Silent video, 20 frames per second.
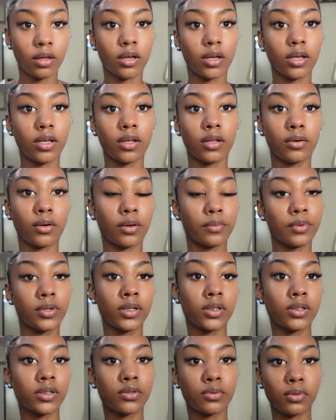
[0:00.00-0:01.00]
And I really
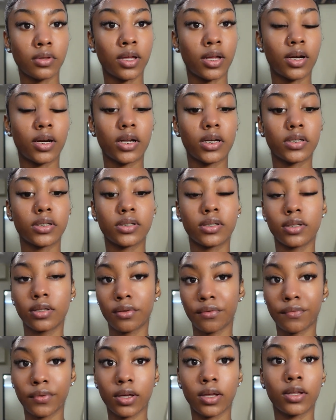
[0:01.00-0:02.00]
just do that and I just
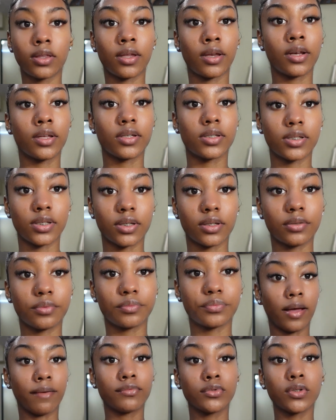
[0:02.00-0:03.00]
leave it and let it sit.
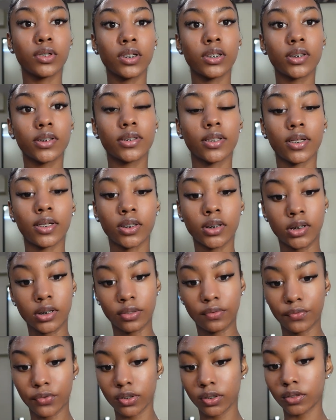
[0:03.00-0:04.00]
After I just let it
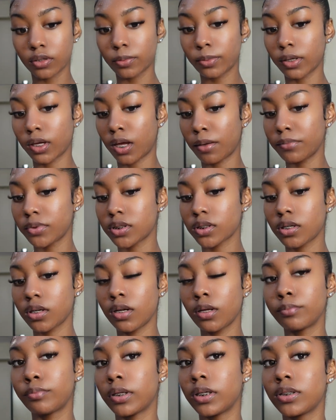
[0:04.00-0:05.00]
sit for a little bit, I'm just going
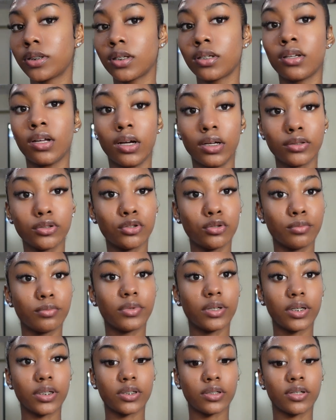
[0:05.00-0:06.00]
to blend it, not too
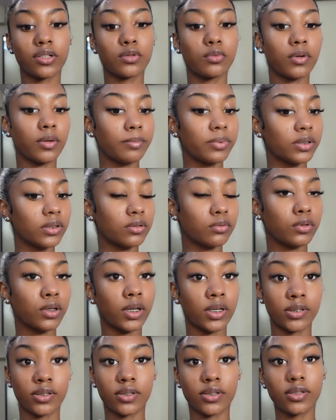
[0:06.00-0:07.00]
much. I just want to blend out the
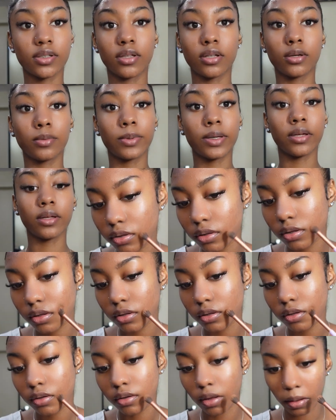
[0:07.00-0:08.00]
edges a little bit.
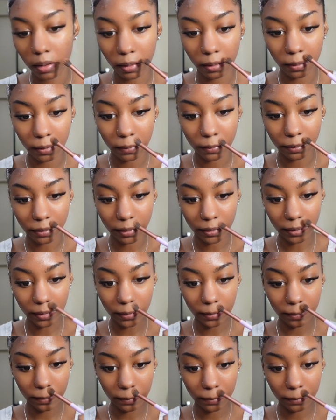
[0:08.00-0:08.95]
Really?